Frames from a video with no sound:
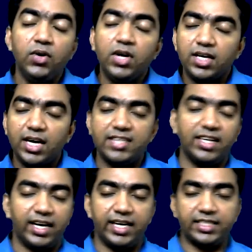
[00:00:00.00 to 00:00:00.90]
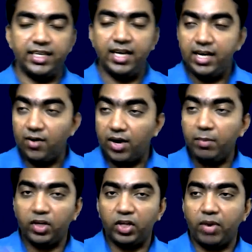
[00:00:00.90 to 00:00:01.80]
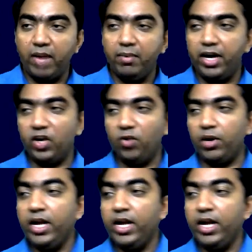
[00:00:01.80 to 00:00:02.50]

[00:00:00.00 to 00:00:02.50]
consideration. Now, coming to the primary tumor.